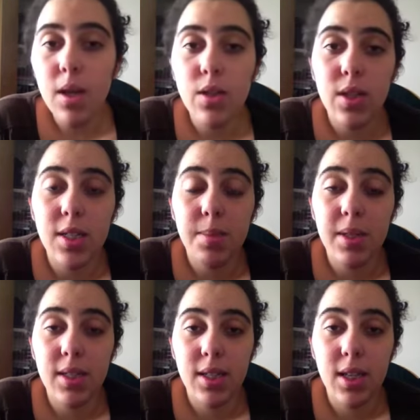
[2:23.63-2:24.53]
So that's
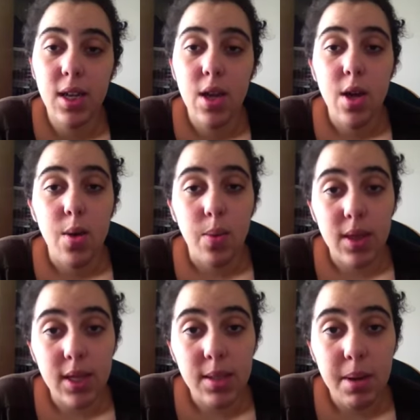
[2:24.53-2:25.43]
basically what
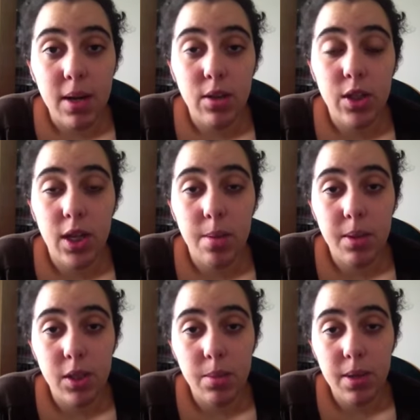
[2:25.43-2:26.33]
that's about. Check out
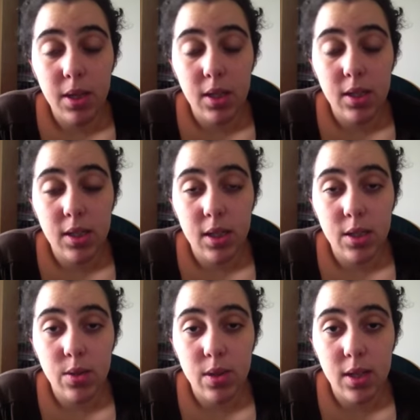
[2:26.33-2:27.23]
Pinching Pennies uh,
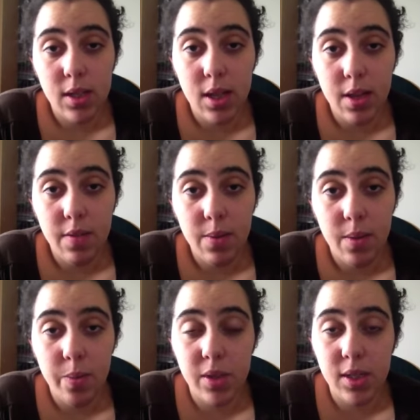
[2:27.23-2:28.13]
2011
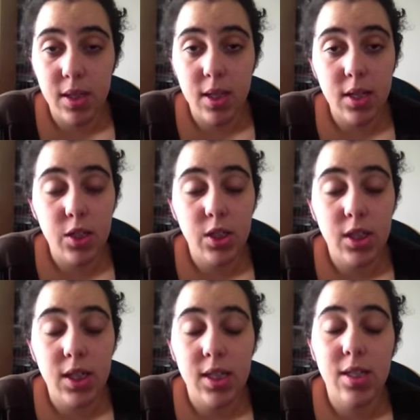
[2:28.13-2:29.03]
with Priscilla.
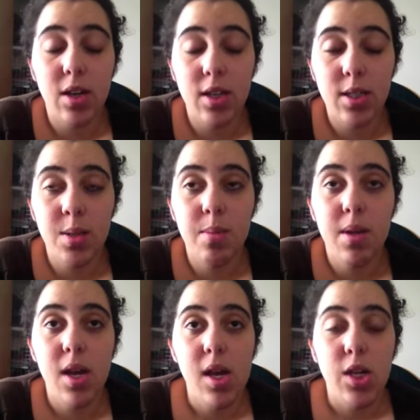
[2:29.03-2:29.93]
She is awesome.
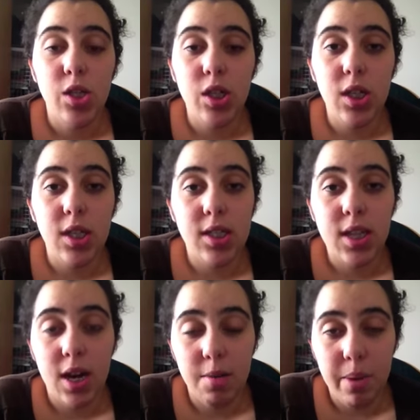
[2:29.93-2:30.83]
She is
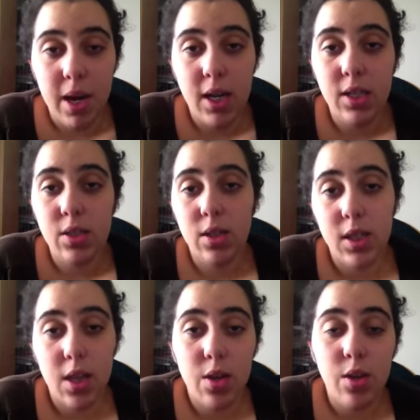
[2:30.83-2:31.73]
kind of banding us all
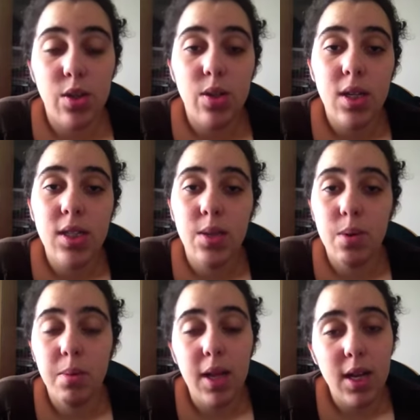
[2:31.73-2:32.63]
together to do this, and we're
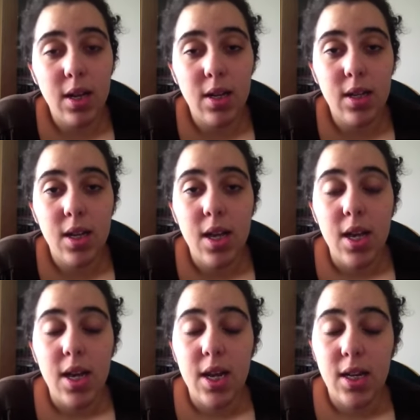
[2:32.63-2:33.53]
planning on
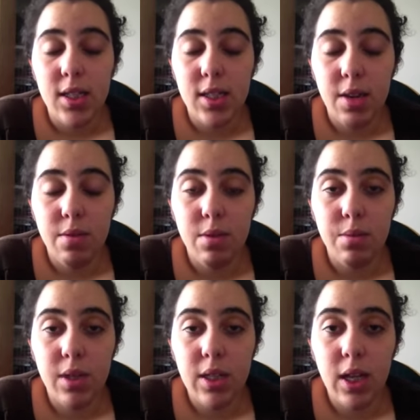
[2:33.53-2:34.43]
hitting several
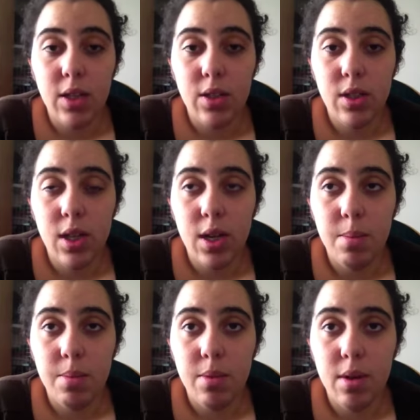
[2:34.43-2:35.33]
retailers up
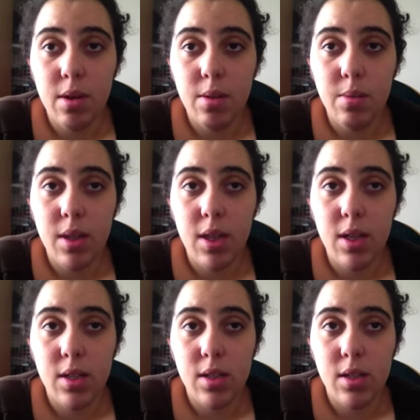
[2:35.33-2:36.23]
uh,
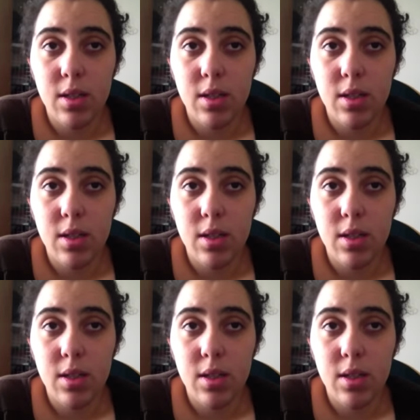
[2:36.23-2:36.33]
within